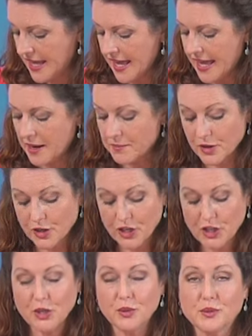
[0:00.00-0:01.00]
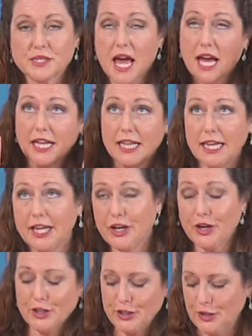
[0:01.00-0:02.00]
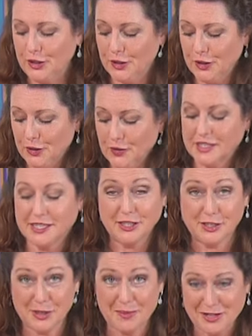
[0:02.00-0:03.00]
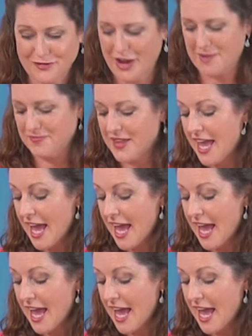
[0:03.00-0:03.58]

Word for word: And I'm gonna use glitter glue because it's so much fun.